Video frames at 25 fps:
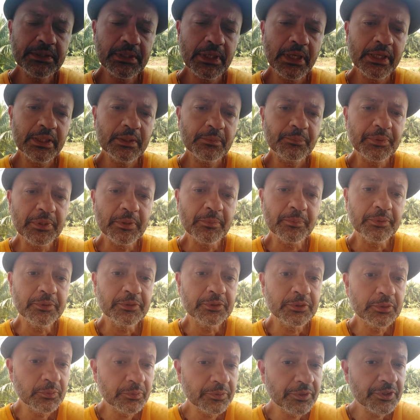times people
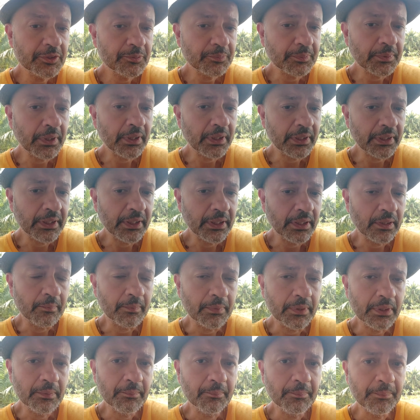do this
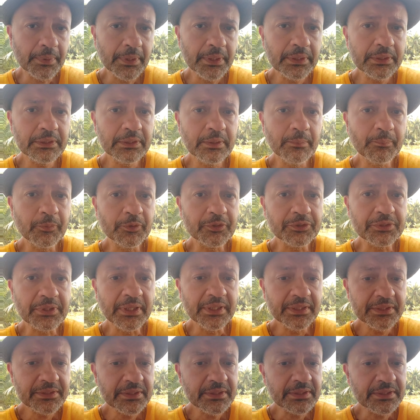pranayama, but the
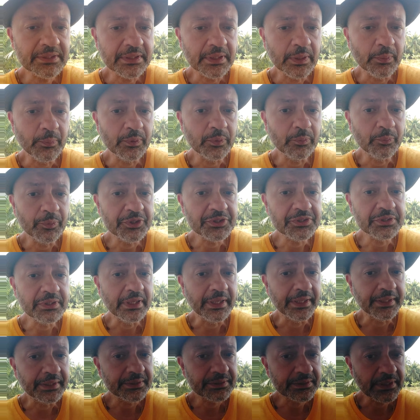potency with which
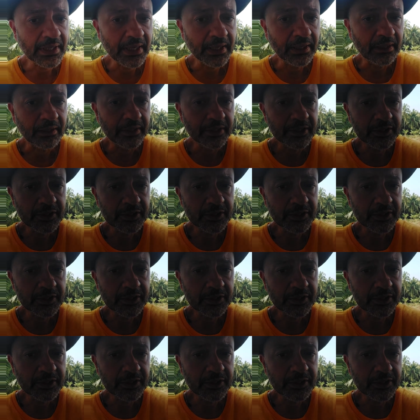they exhale